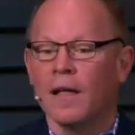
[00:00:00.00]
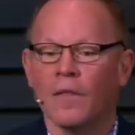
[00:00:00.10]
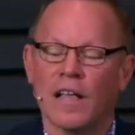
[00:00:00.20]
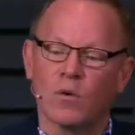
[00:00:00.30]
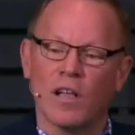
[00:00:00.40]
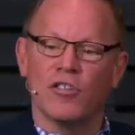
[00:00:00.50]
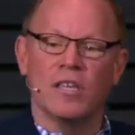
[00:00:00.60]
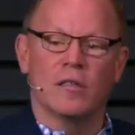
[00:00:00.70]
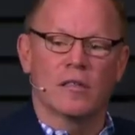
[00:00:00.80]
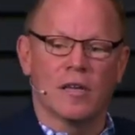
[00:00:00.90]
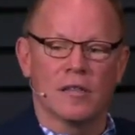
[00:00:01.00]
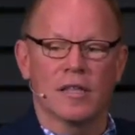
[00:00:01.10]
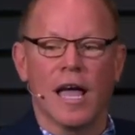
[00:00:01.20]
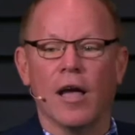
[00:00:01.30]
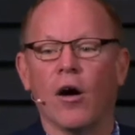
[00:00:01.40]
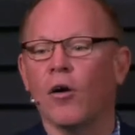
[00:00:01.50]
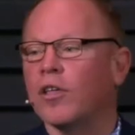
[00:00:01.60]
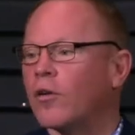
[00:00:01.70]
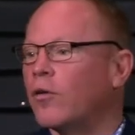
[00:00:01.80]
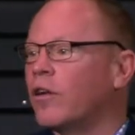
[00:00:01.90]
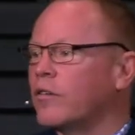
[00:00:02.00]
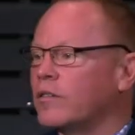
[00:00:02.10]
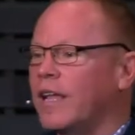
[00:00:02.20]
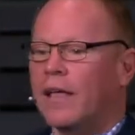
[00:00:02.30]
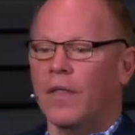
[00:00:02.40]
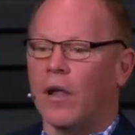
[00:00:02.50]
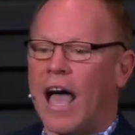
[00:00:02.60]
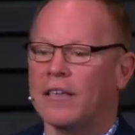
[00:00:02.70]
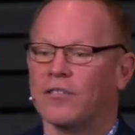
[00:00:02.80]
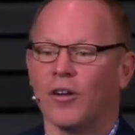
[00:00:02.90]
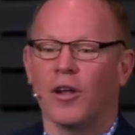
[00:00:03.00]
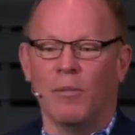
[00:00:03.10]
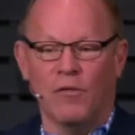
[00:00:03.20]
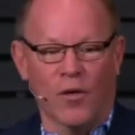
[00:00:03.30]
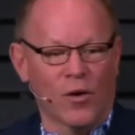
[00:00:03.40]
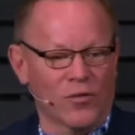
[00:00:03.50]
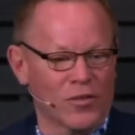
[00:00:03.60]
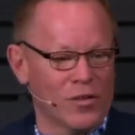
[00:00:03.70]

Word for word: That's why Jesus could say, Oh, y'all don't understand, the last are going to be first.